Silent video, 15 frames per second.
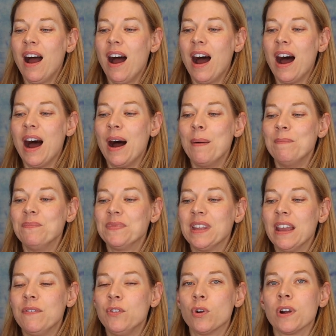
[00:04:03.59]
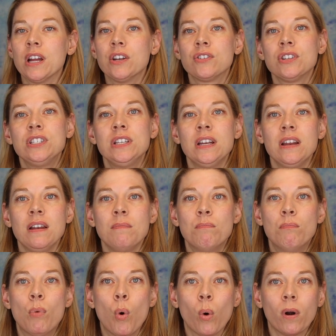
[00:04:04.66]
If you're interested
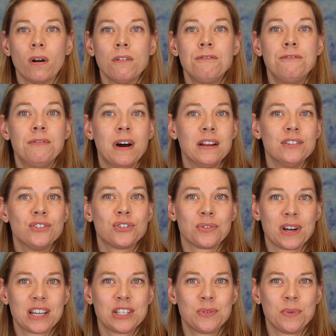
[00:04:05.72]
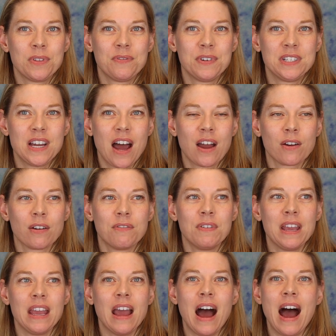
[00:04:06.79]
in more fun tricks with
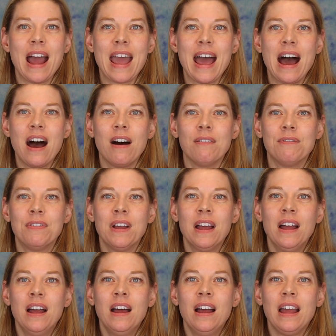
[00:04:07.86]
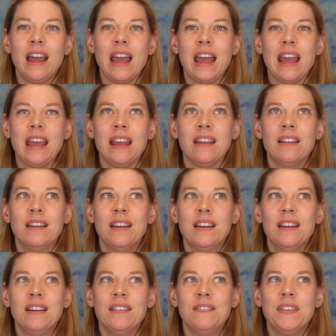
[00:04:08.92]
photography, I have a
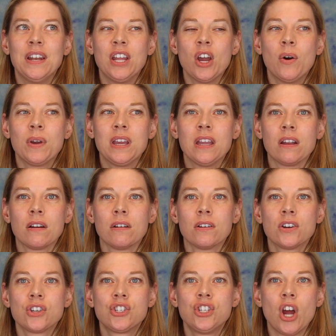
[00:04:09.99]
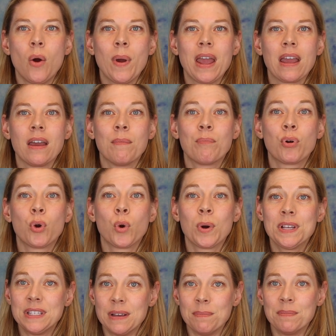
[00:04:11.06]
video here showing
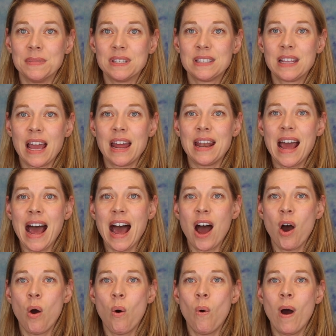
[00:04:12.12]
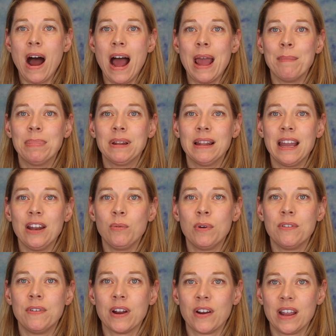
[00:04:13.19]
prisms and how I played
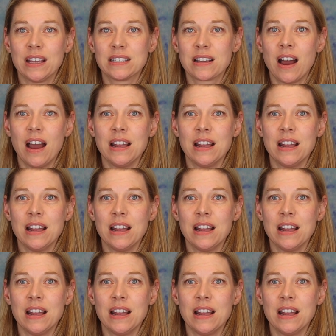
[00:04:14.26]
with various